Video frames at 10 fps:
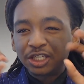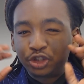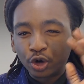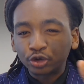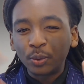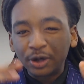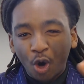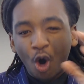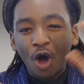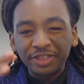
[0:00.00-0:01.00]
You're
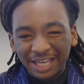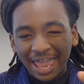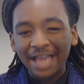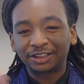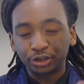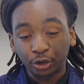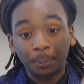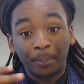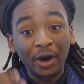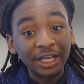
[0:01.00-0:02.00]
doing all the action,
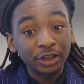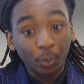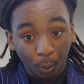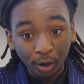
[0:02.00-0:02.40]
you're putting the